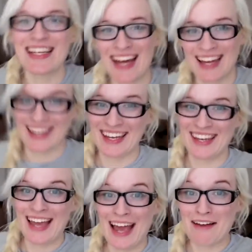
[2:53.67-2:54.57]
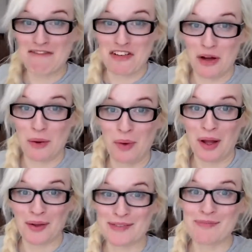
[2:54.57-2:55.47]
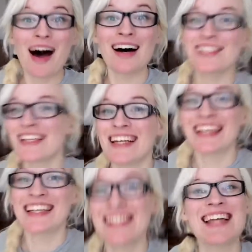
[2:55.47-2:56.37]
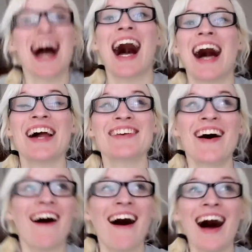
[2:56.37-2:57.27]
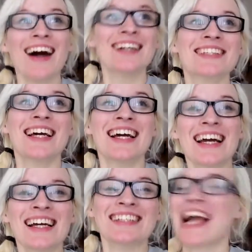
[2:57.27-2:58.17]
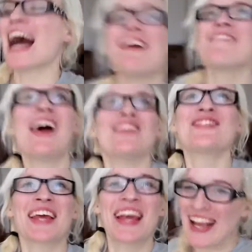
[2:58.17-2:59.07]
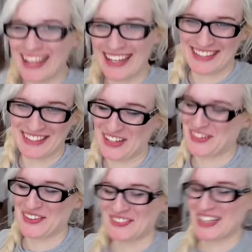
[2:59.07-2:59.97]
day ever whilst Martin and his dad are out gallivanting. No, not